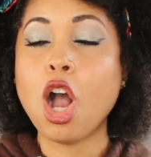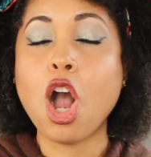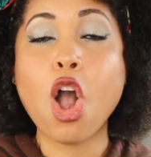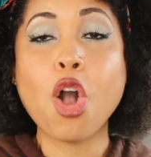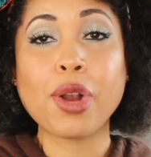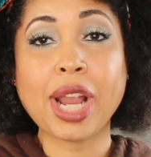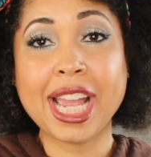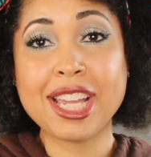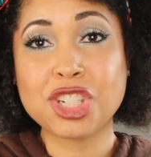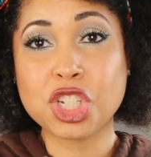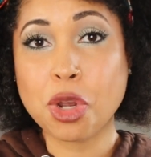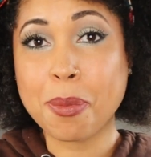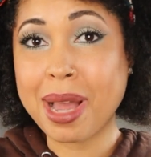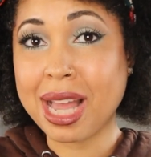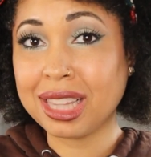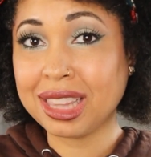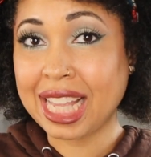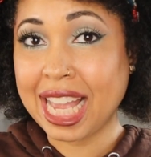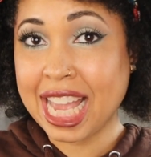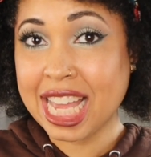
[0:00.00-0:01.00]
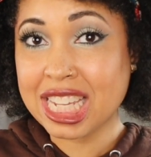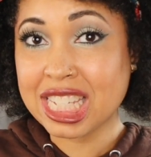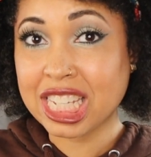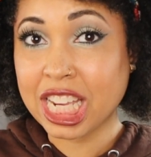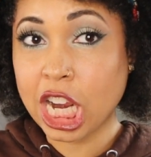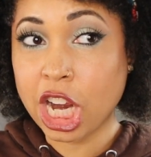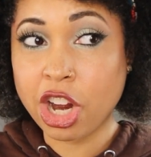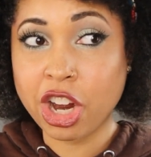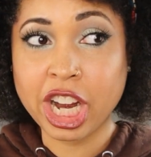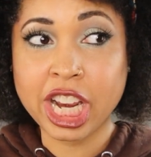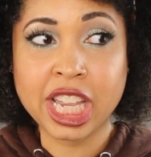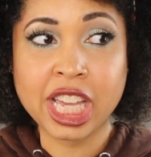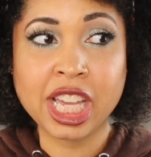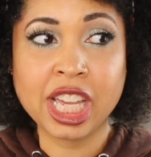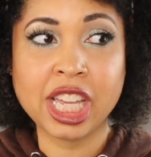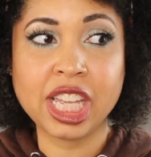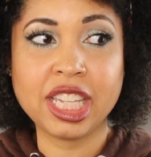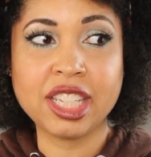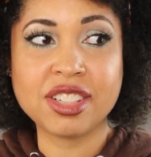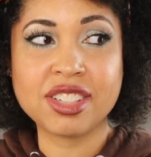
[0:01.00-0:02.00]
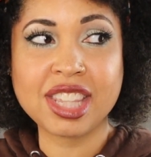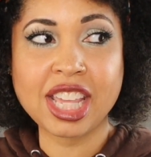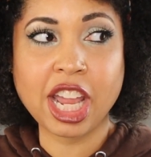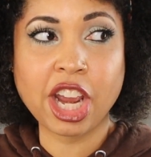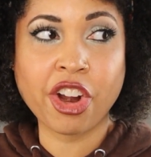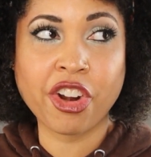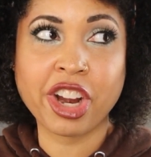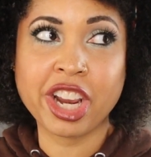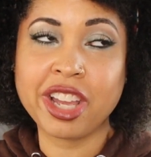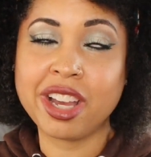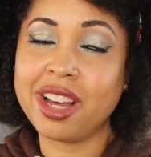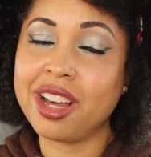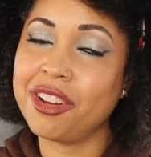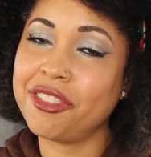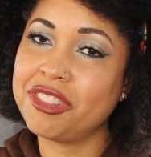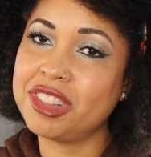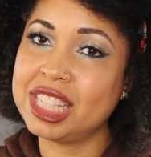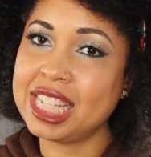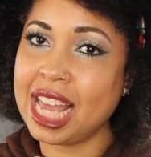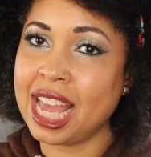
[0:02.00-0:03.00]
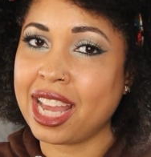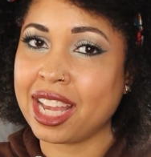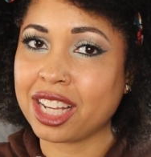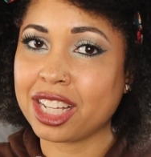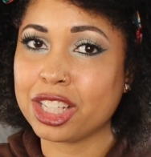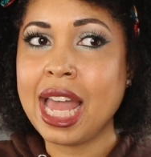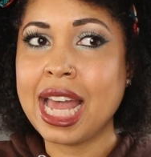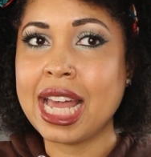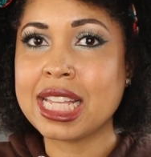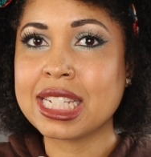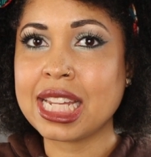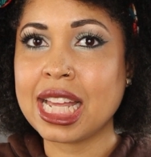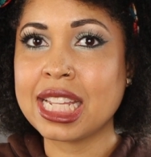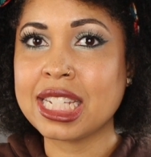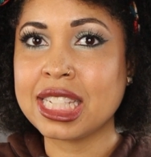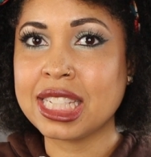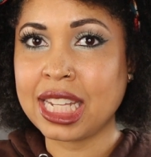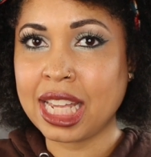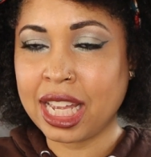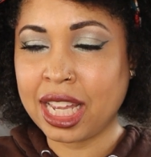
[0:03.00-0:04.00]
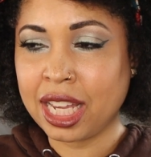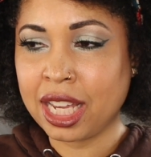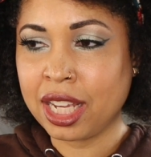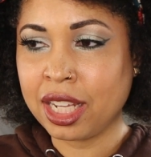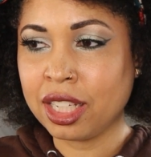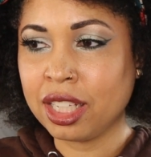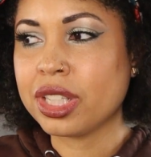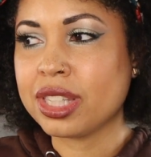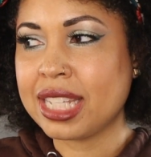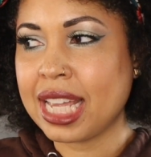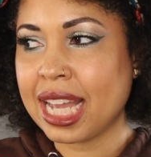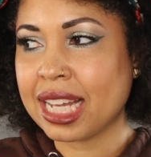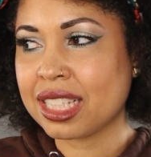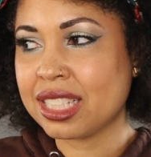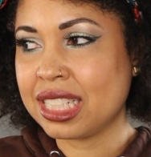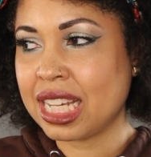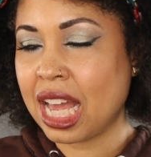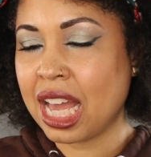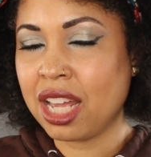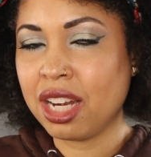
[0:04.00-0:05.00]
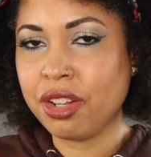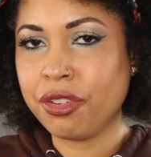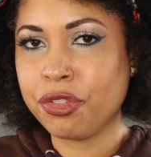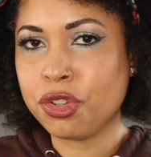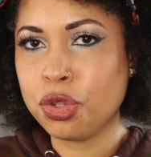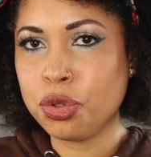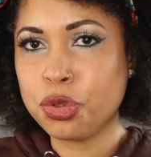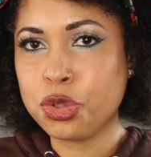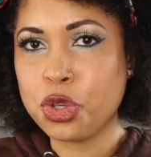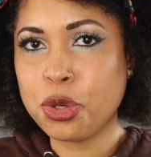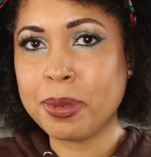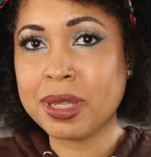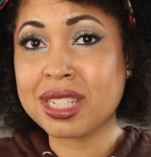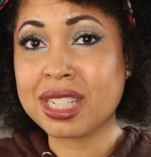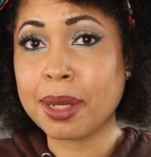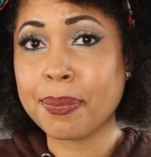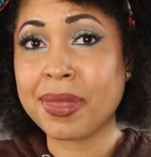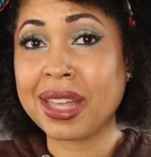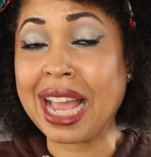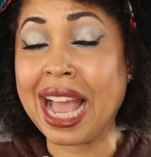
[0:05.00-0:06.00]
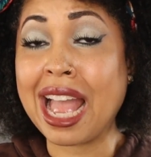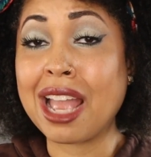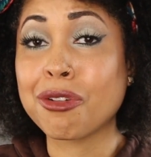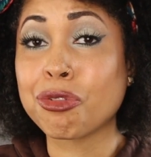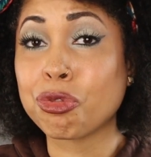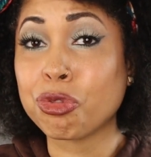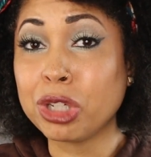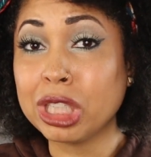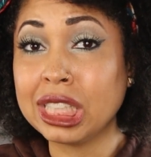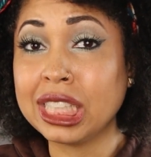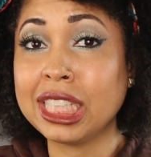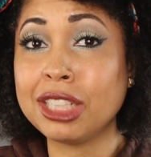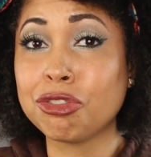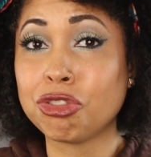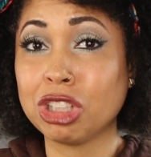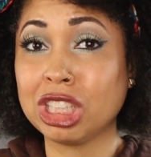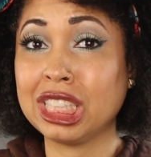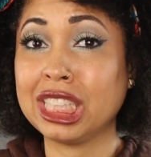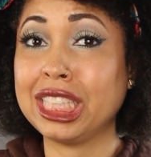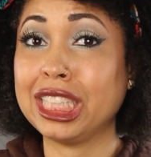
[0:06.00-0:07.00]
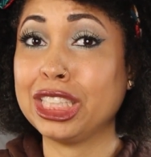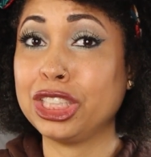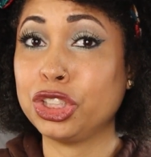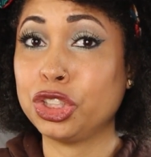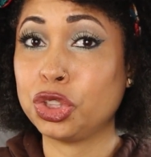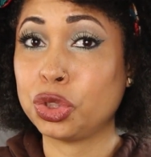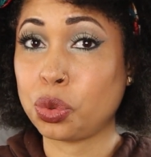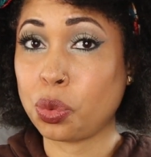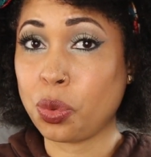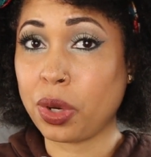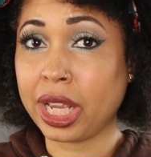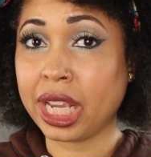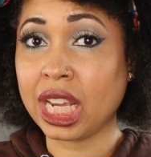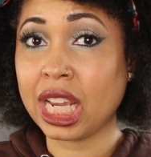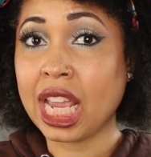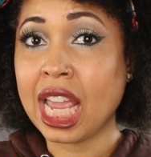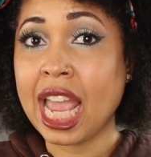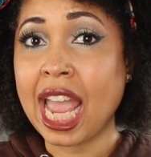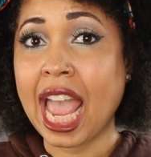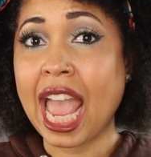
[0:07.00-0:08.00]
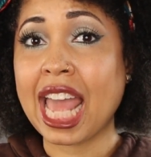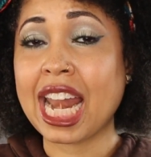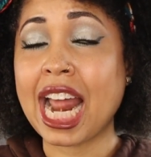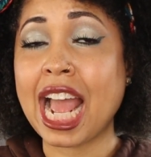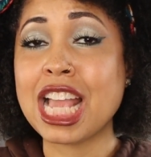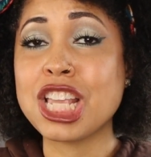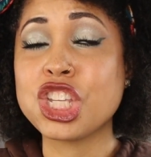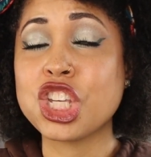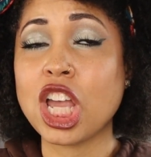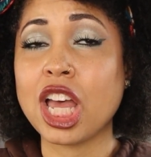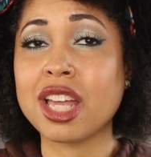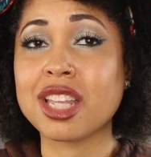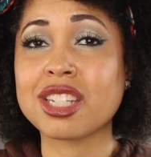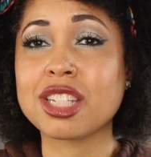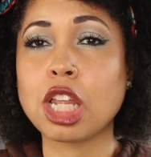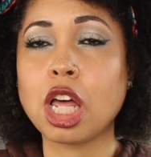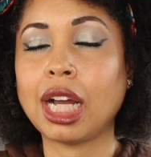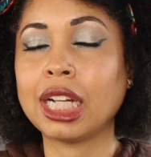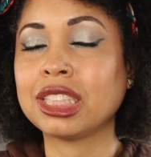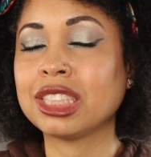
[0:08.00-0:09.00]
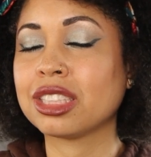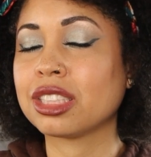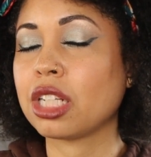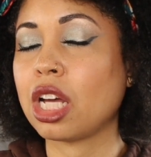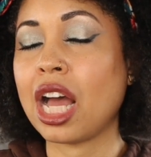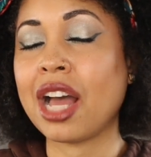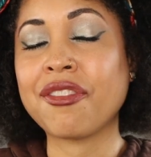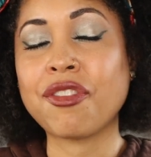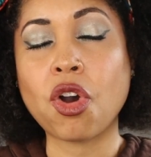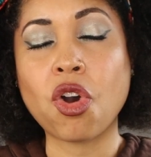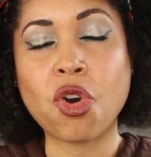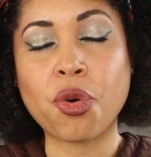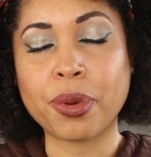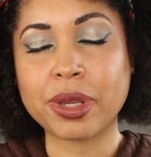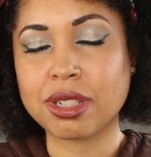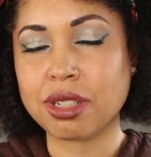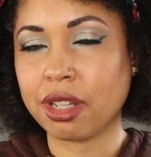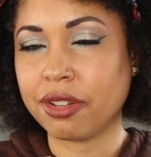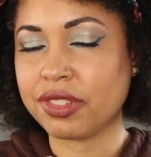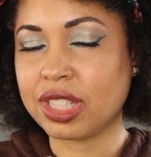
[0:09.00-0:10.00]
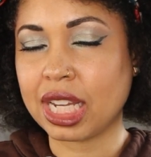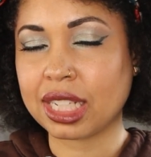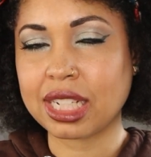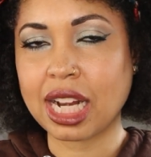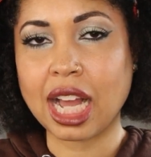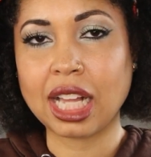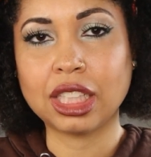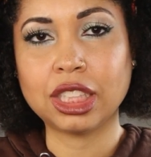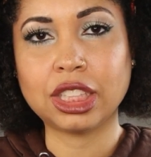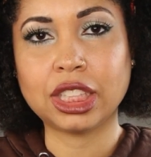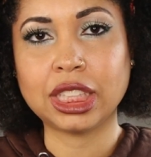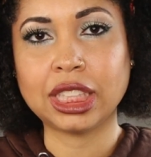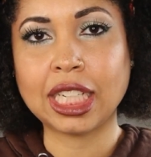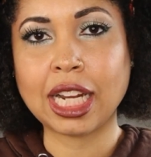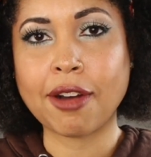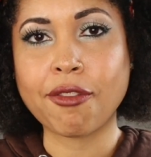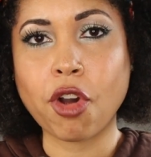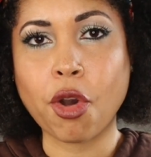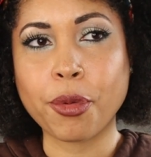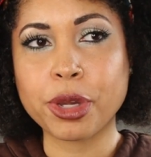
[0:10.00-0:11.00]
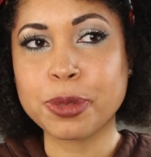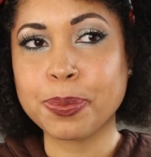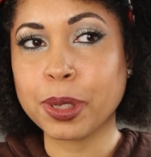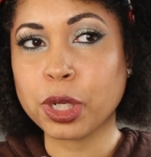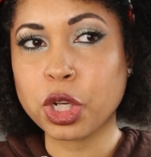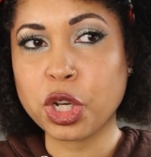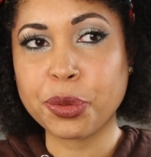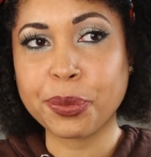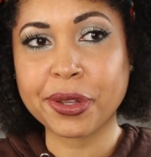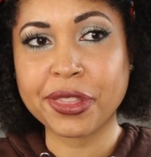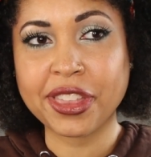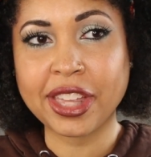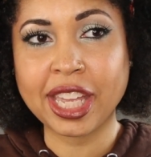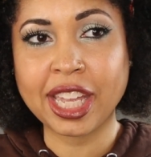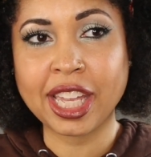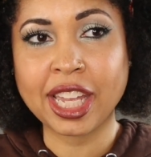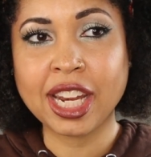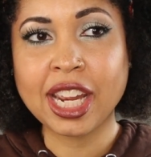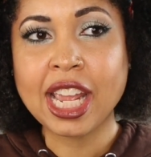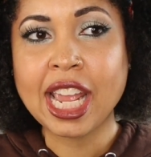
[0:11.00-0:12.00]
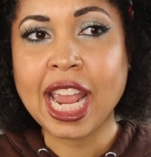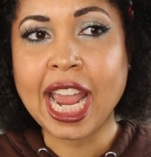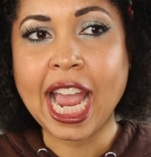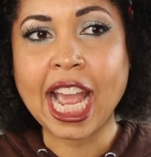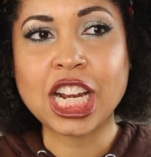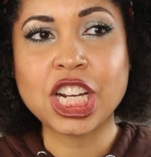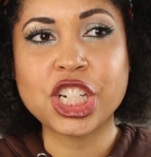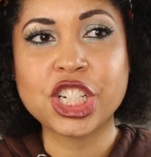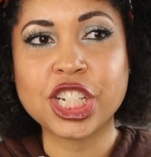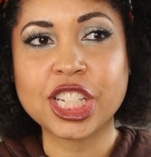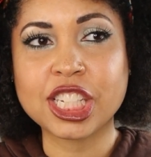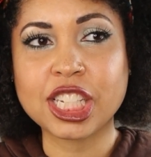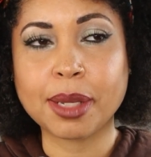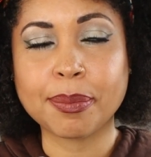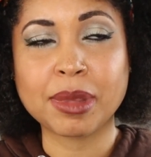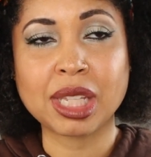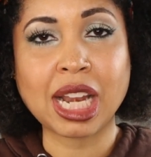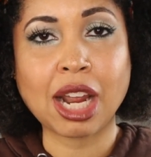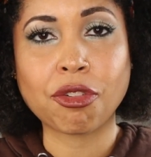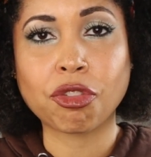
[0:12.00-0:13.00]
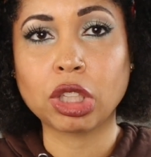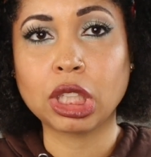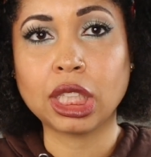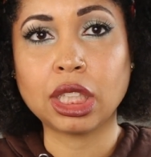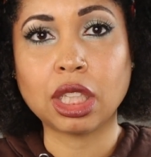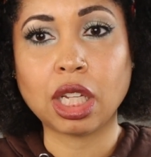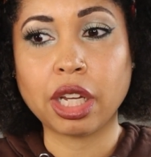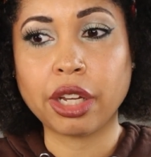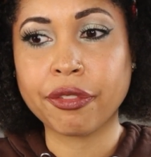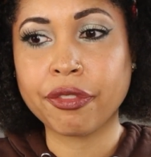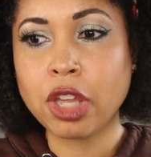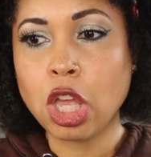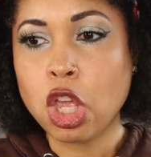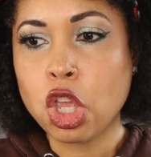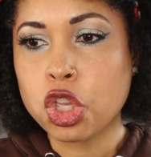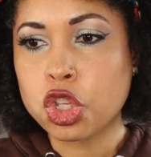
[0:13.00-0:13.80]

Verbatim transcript: Okay, so my last area is the area of tech. As I said, the tech side of YouTube is something I really, really enjoy. And I've always loved technology. I've always been good with it. And it's just something I really love.